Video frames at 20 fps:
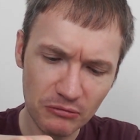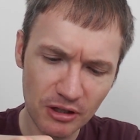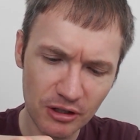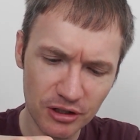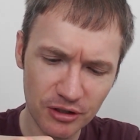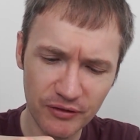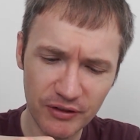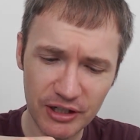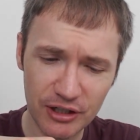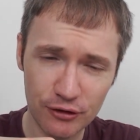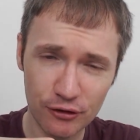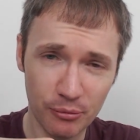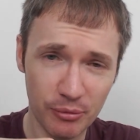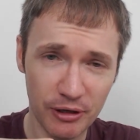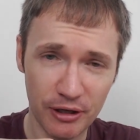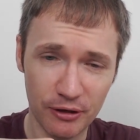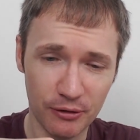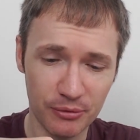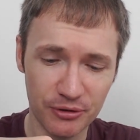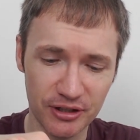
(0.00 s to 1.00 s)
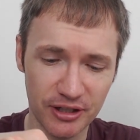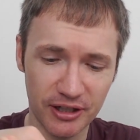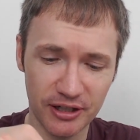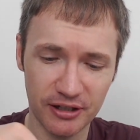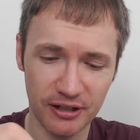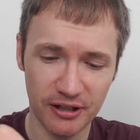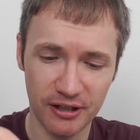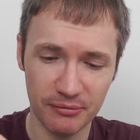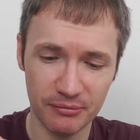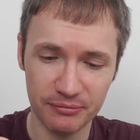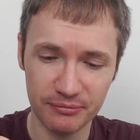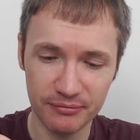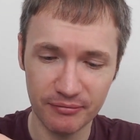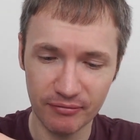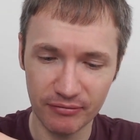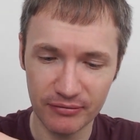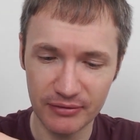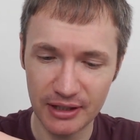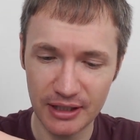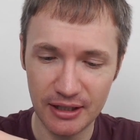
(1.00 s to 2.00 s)
Because I think this will be almost like
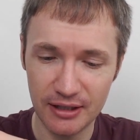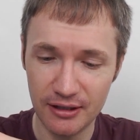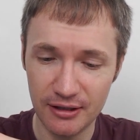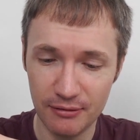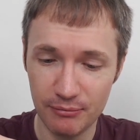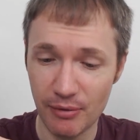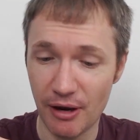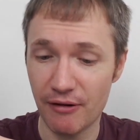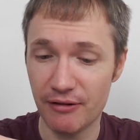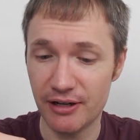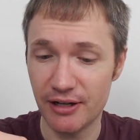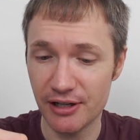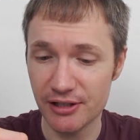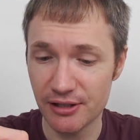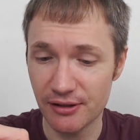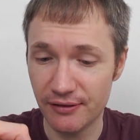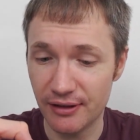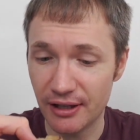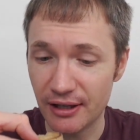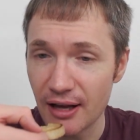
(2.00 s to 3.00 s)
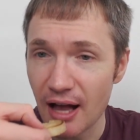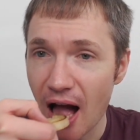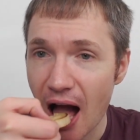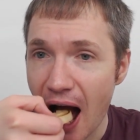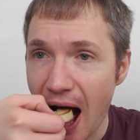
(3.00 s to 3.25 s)
paradise, I think.